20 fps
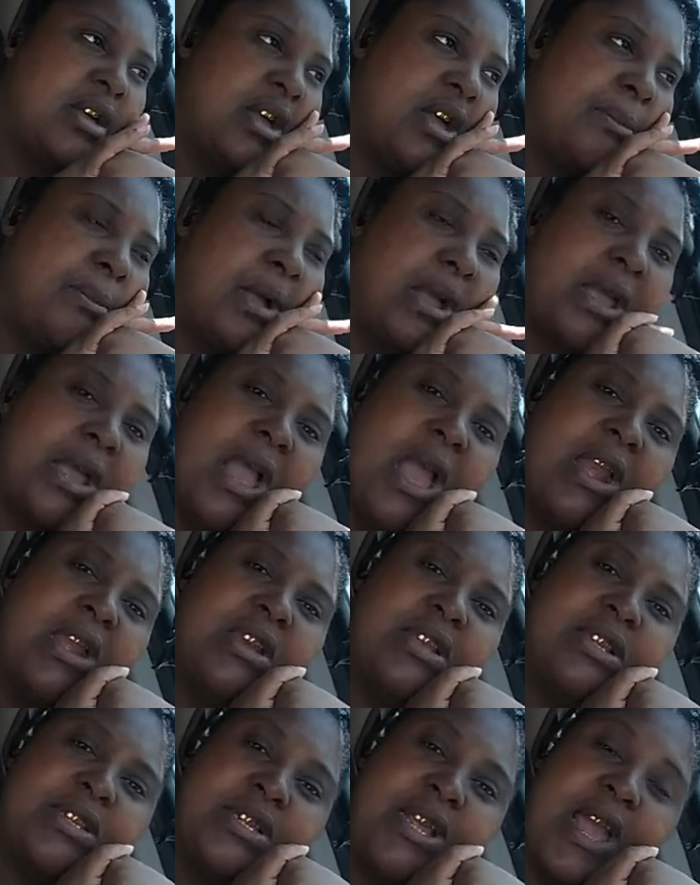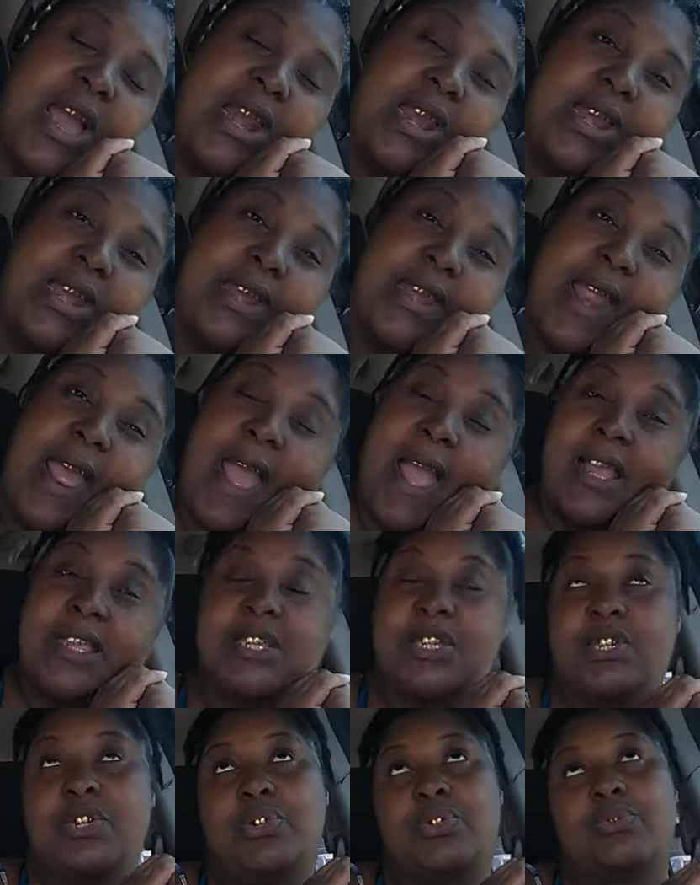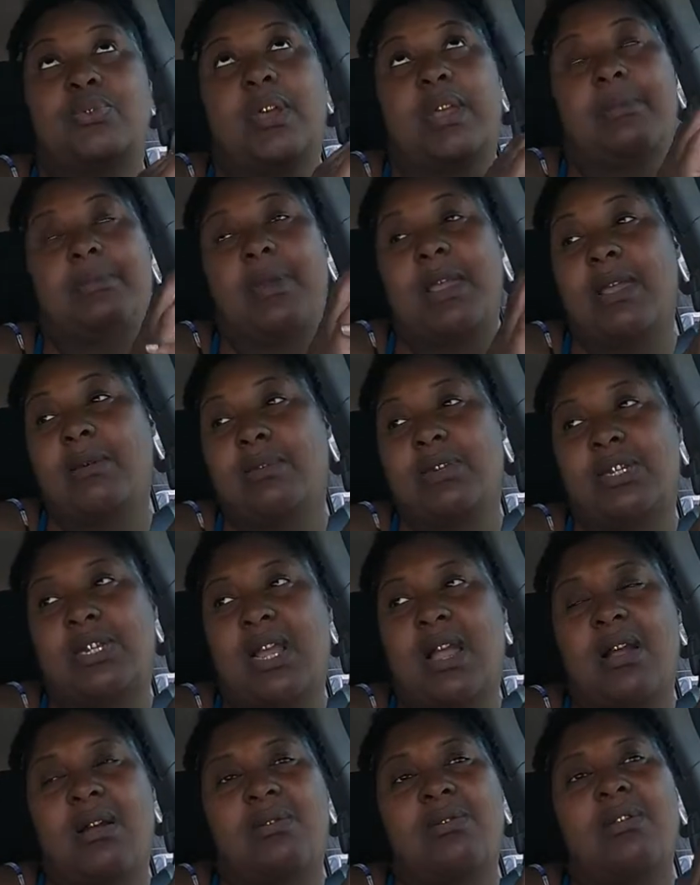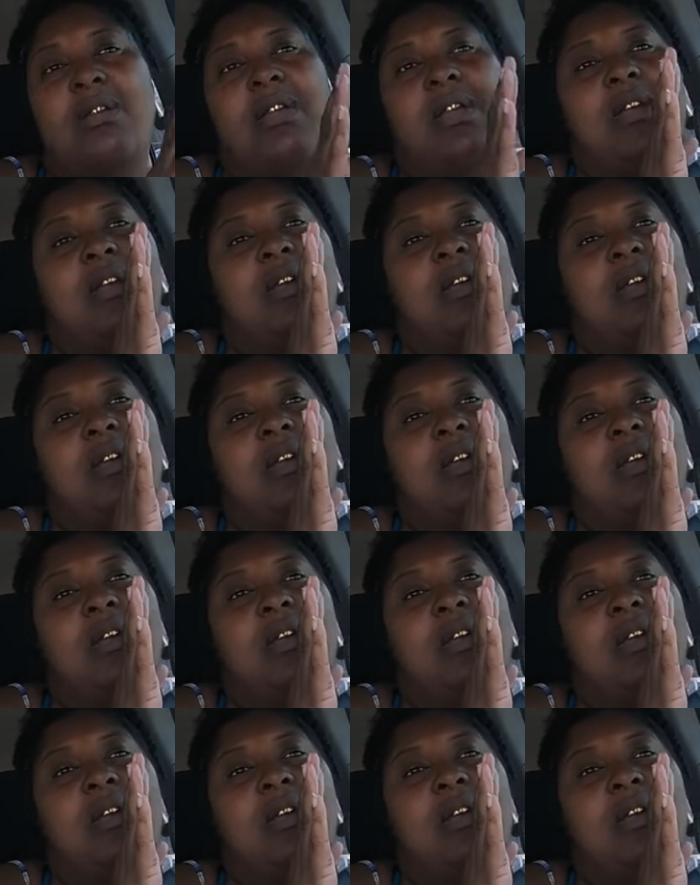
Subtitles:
I kind of decided not to do a baby shower,